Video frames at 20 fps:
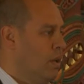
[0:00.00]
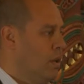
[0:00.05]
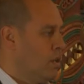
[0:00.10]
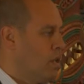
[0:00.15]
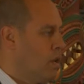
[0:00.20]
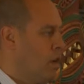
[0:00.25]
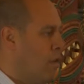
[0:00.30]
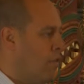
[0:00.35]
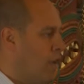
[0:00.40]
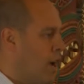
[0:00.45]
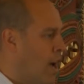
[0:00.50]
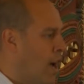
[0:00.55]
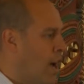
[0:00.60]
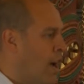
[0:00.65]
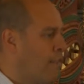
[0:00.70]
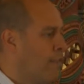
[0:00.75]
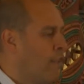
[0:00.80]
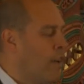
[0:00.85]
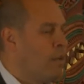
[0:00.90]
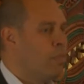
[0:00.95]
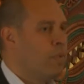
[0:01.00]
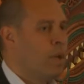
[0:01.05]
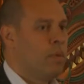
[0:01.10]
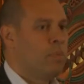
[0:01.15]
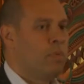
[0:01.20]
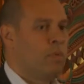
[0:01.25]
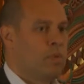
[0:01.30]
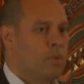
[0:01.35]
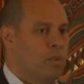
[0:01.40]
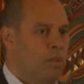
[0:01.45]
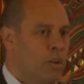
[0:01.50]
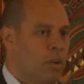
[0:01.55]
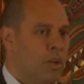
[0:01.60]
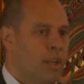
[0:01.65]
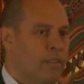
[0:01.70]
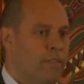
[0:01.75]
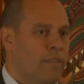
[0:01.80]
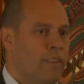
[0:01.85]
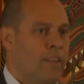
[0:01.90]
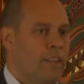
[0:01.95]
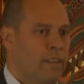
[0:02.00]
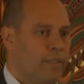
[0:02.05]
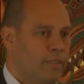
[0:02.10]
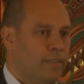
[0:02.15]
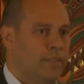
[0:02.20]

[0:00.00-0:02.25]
So over half our people do not live here.